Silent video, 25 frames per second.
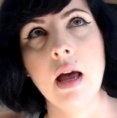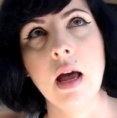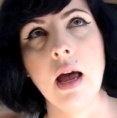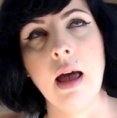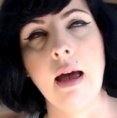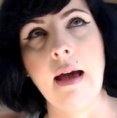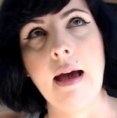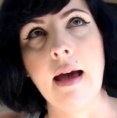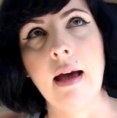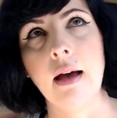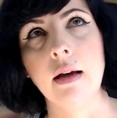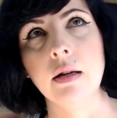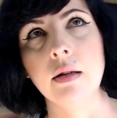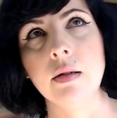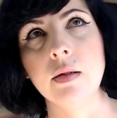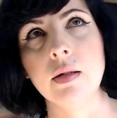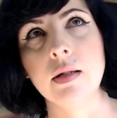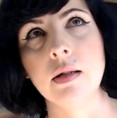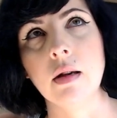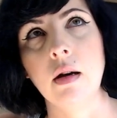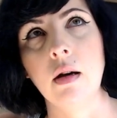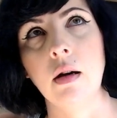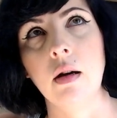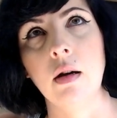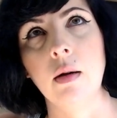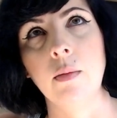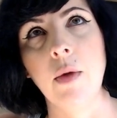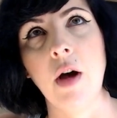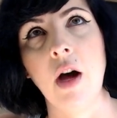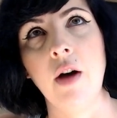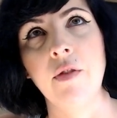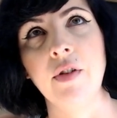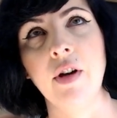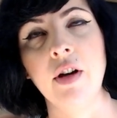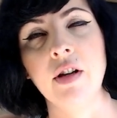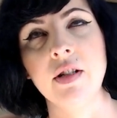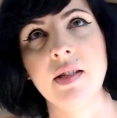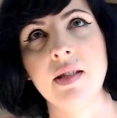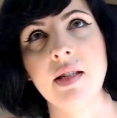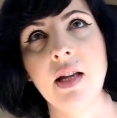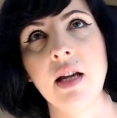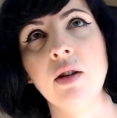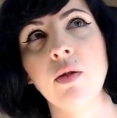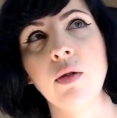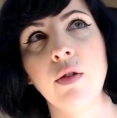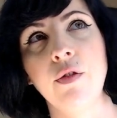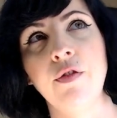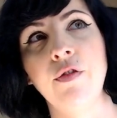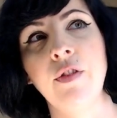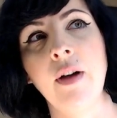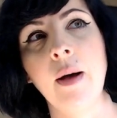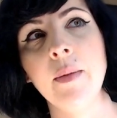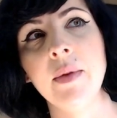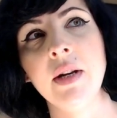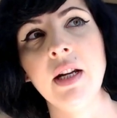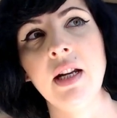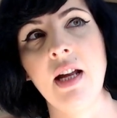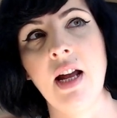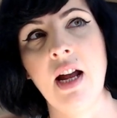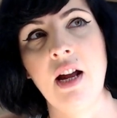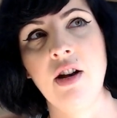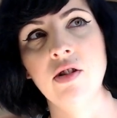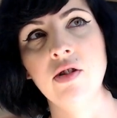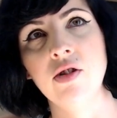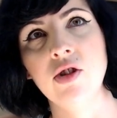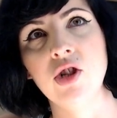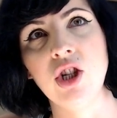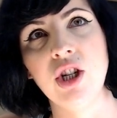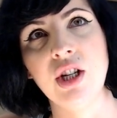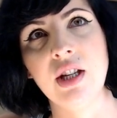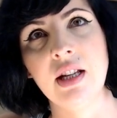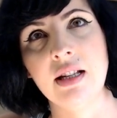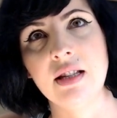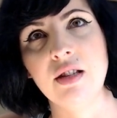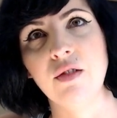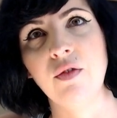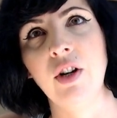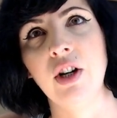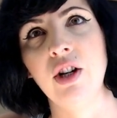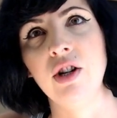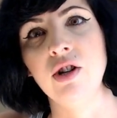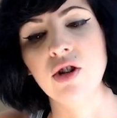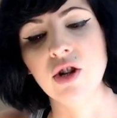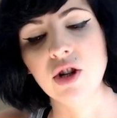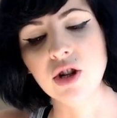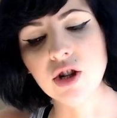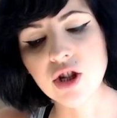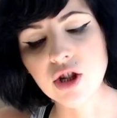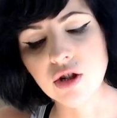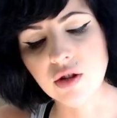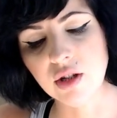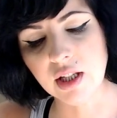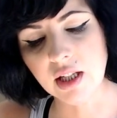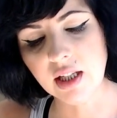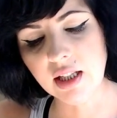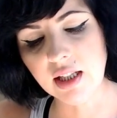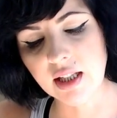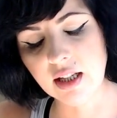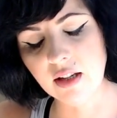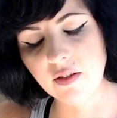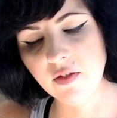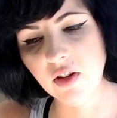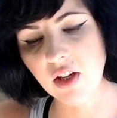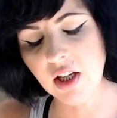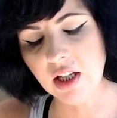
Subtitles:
as a sacred feminine energy that's very nurturing and giving.